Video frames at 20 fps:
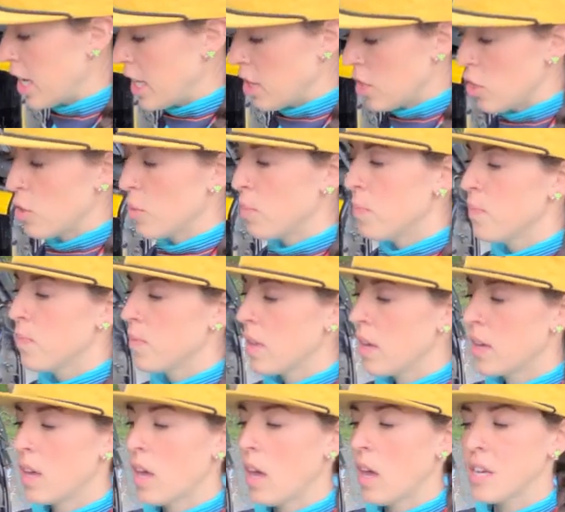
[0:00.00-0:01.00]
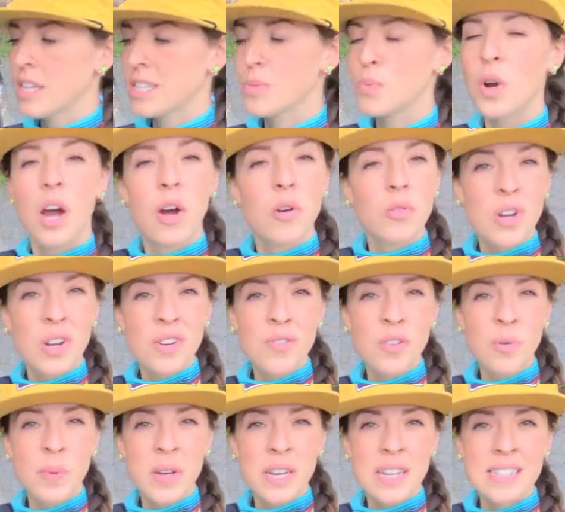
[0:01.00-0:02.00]
lube in case we're out there for
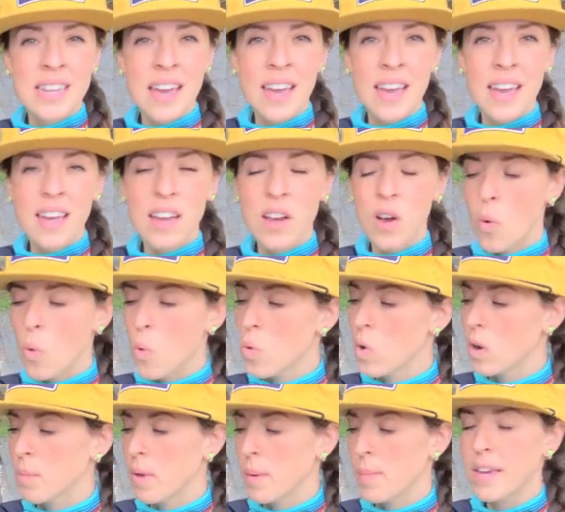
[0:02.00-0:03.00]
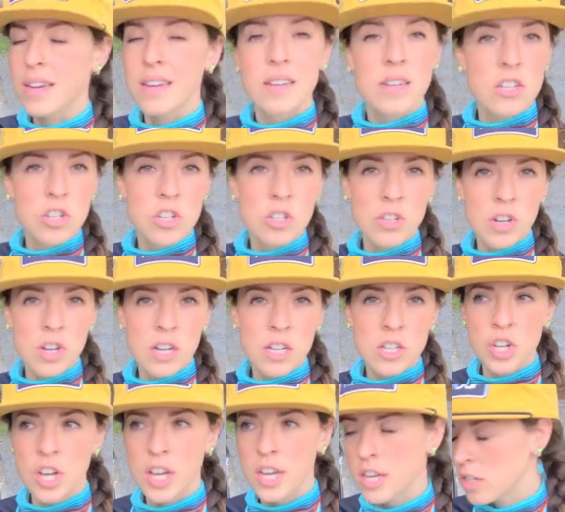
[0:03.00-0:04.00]
a big day or maybe conditions are gonna
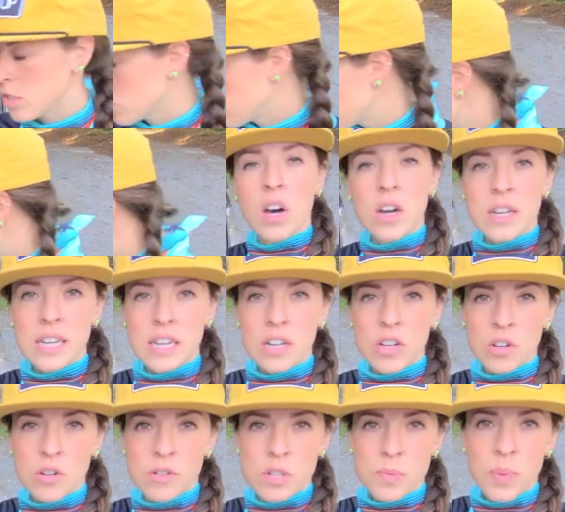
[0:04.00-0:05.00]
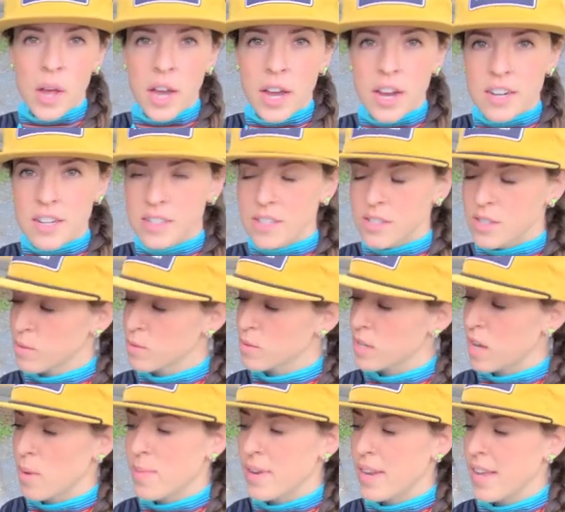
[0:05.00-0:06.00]
change. Needle nose pliers, those
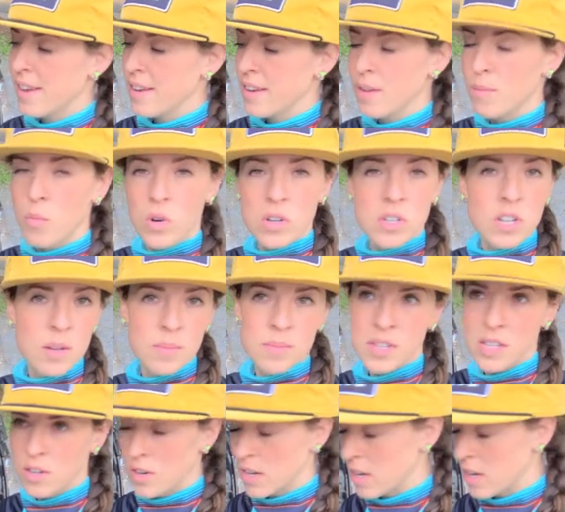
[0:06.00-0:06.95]
come in handy more times than you can